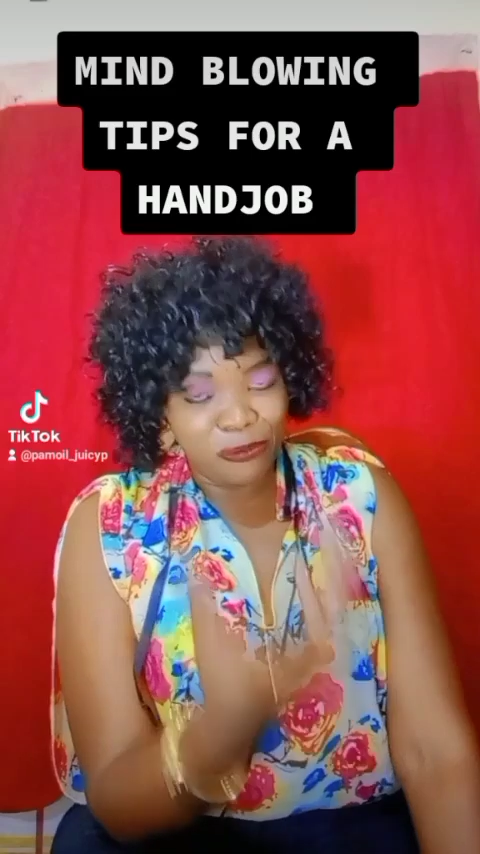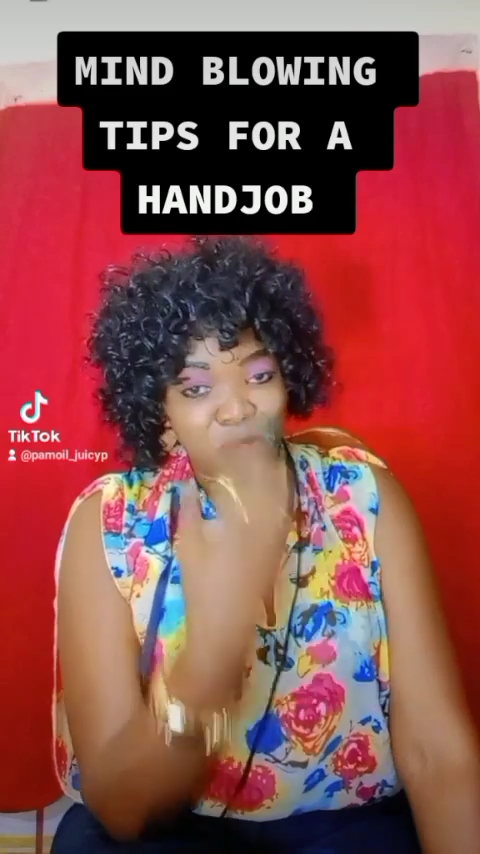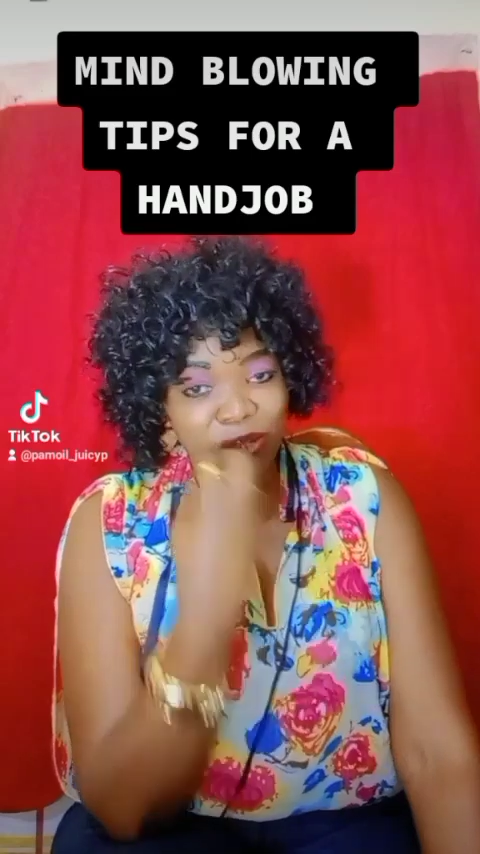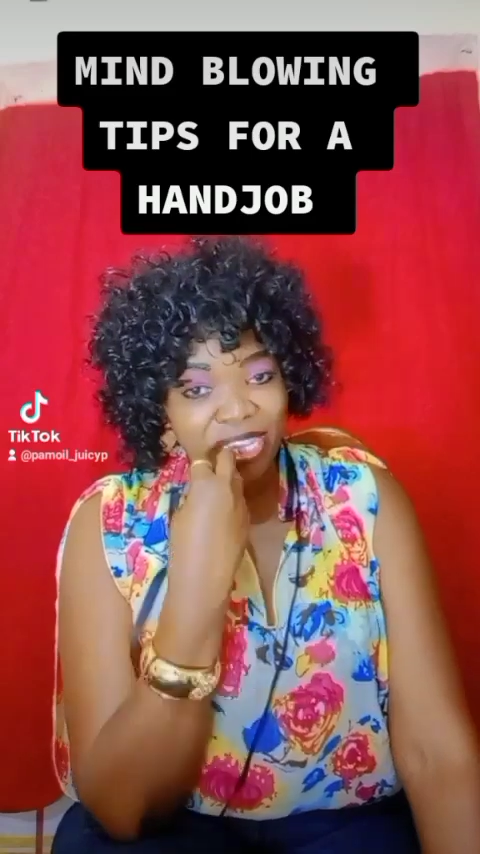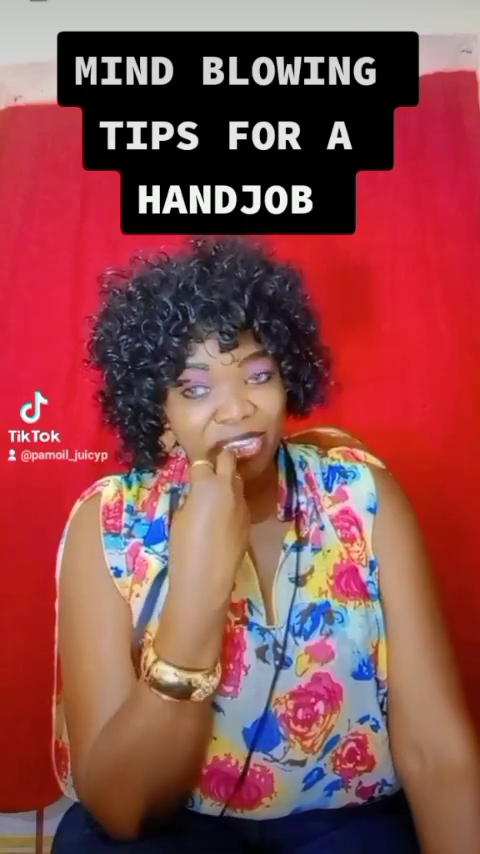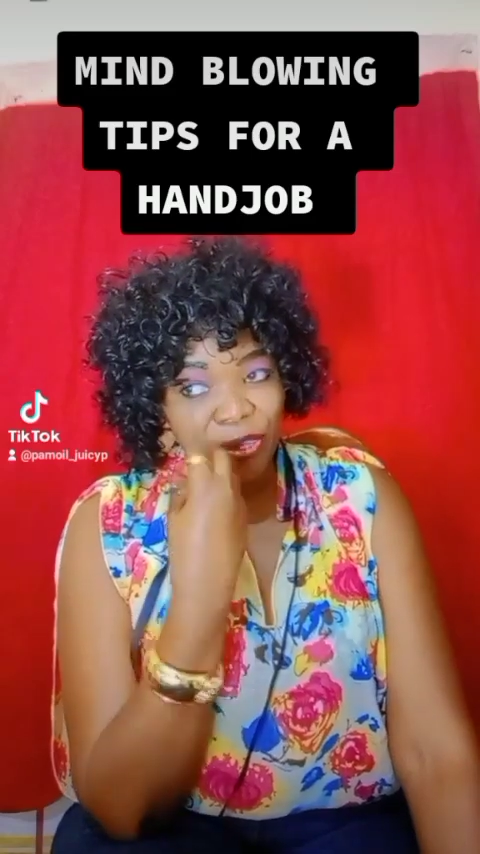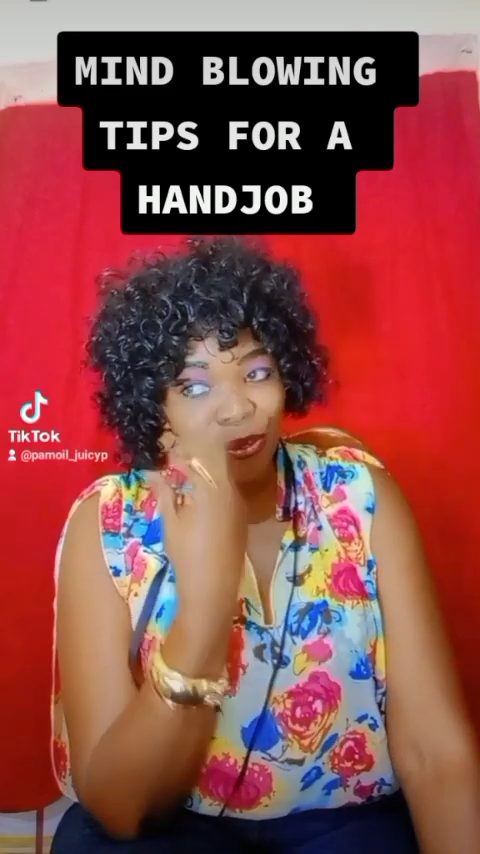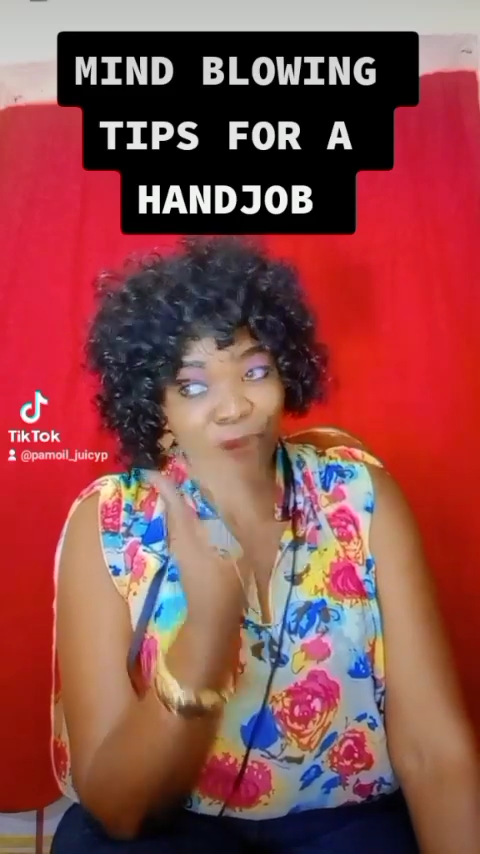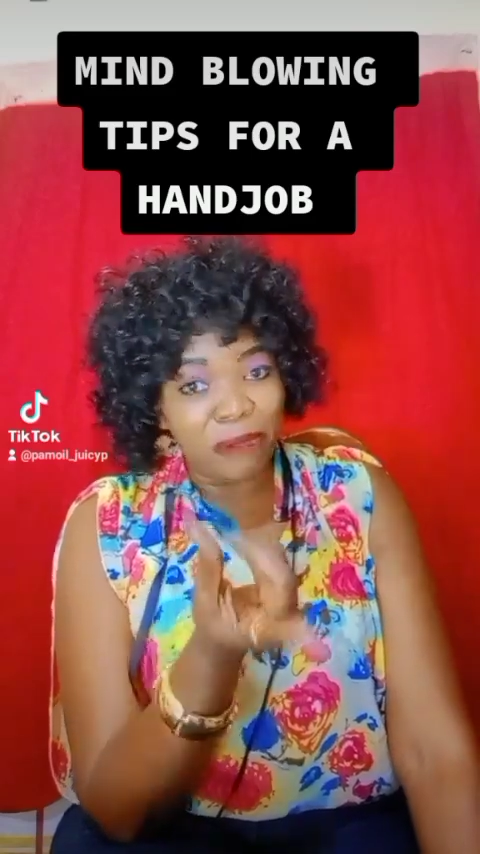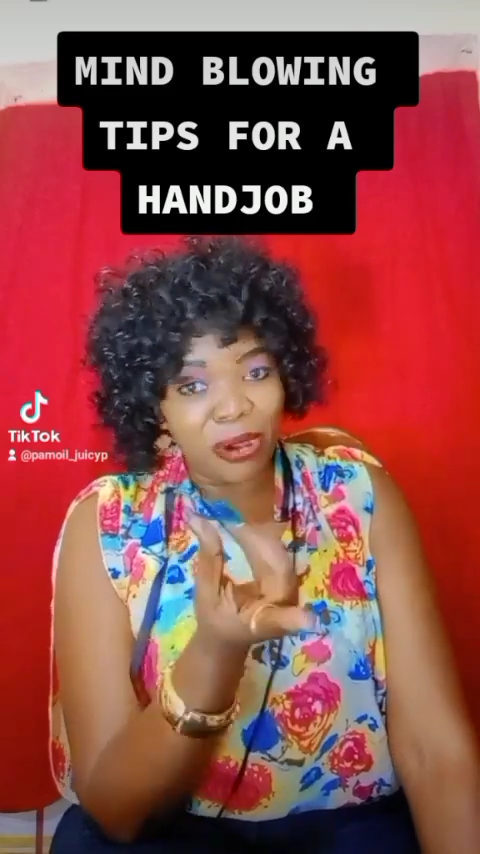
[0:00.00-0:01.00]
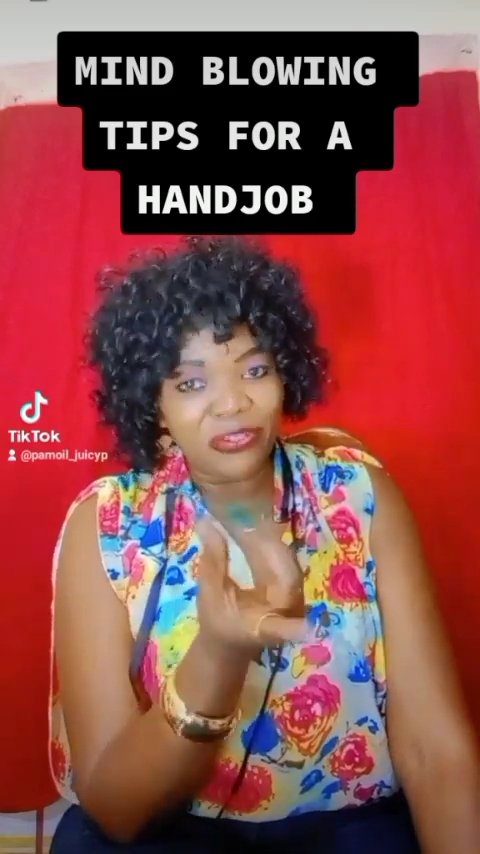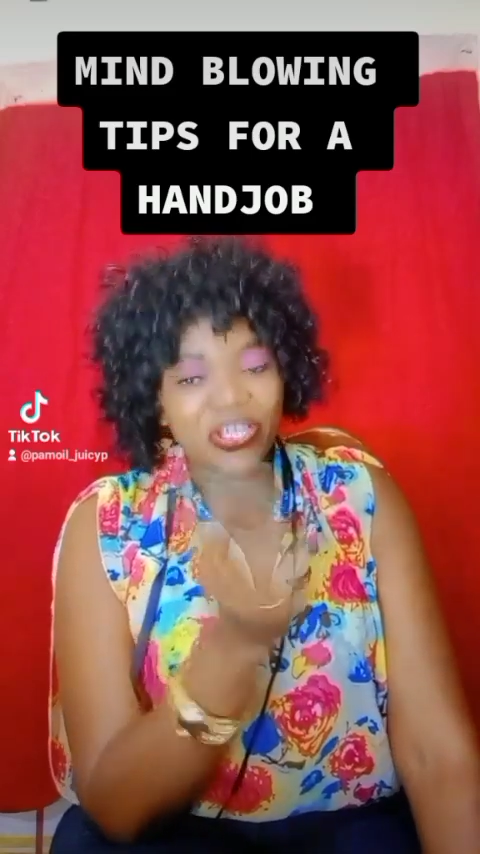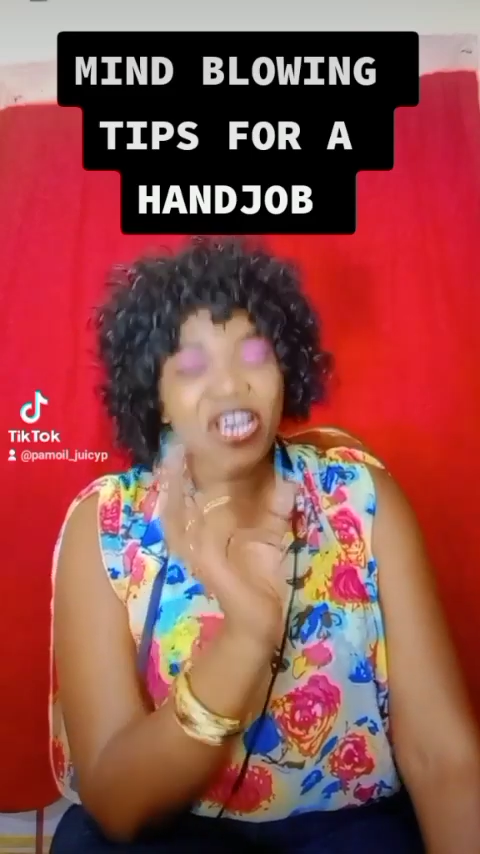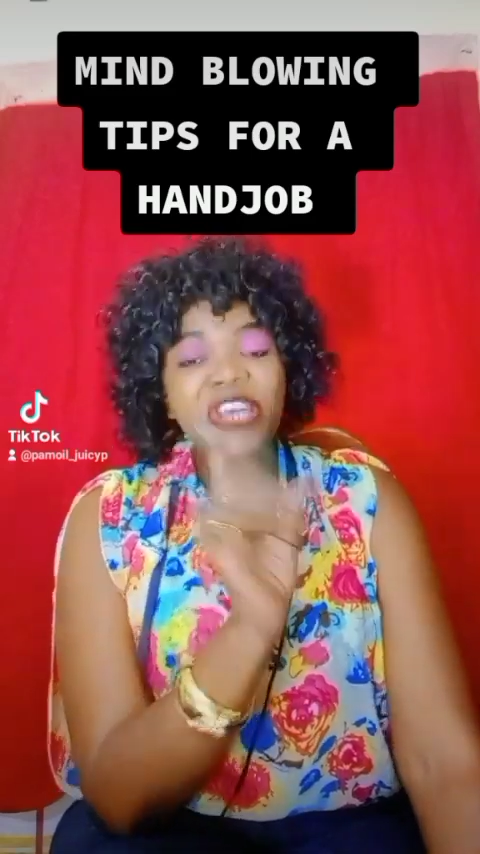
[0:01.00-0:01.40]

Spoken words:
using your mouth,